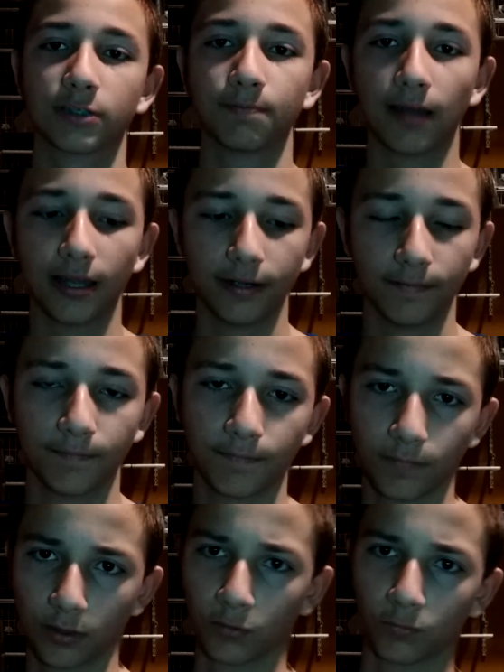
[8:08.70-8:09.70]
been
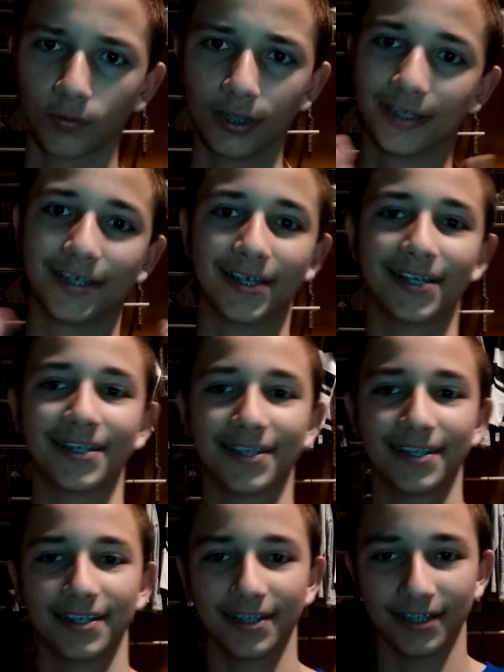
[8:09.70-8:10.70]
really...
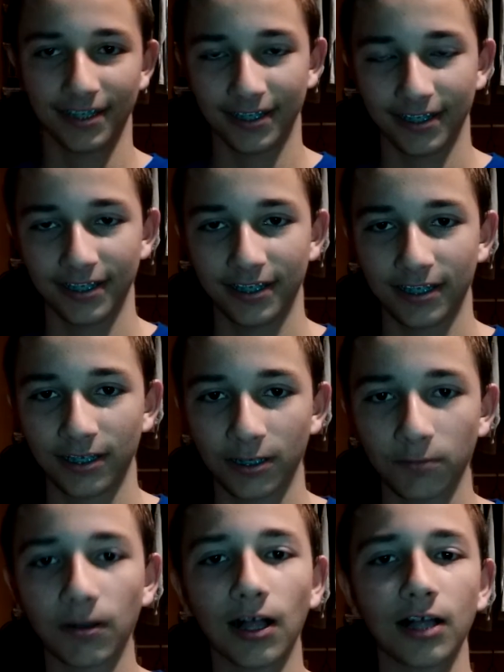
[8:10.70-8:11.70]

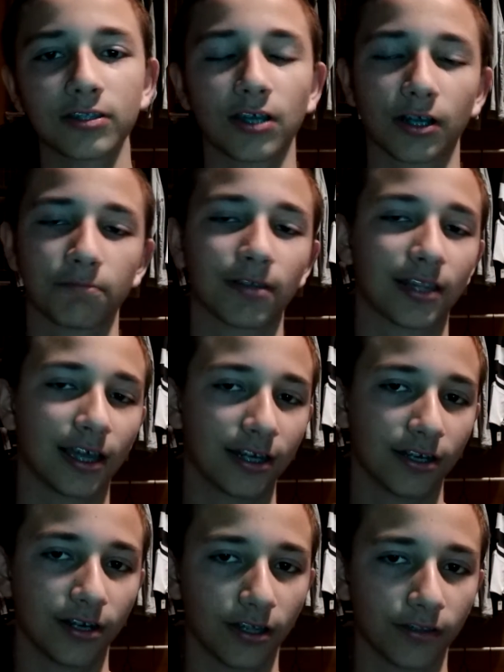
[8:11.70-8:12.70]
Well, I'll talk about that in
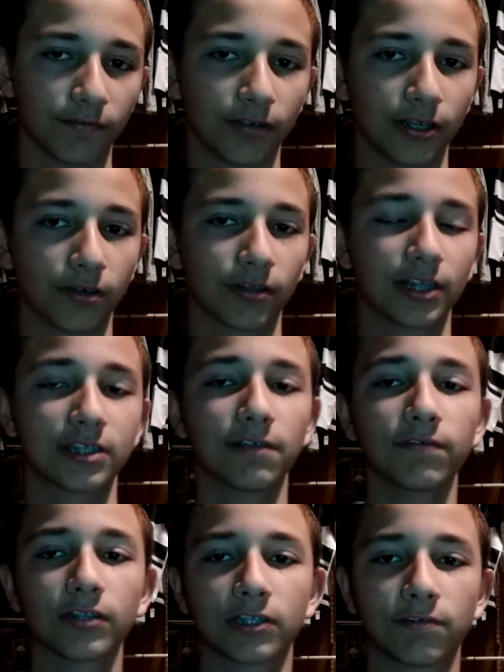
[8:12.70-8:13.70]
another video. That's it
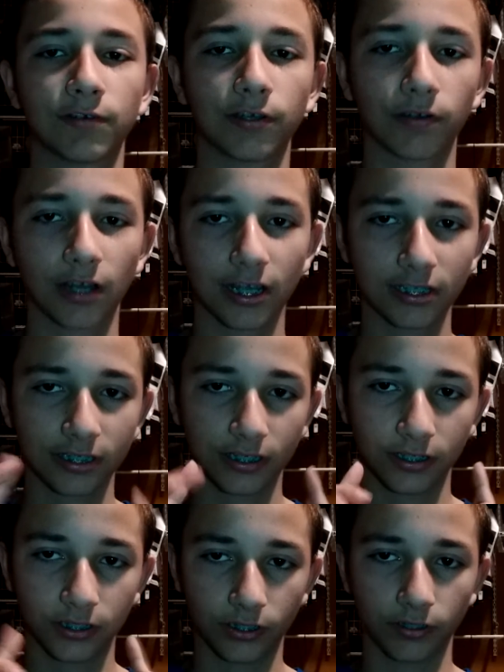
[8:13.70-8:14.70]
for this video, guys.
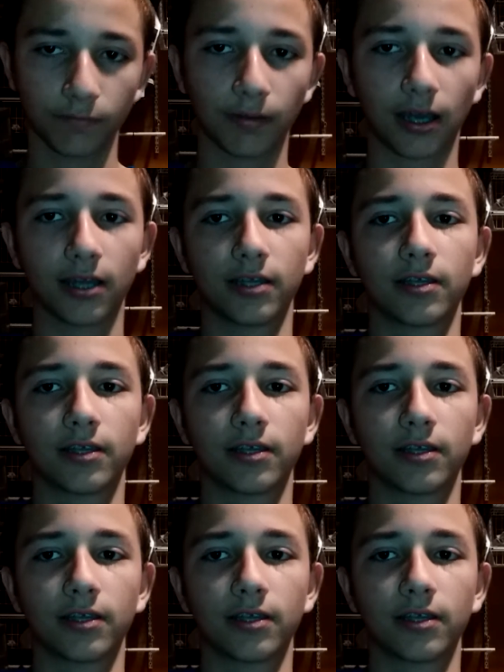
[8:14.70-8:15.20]
Goodbye.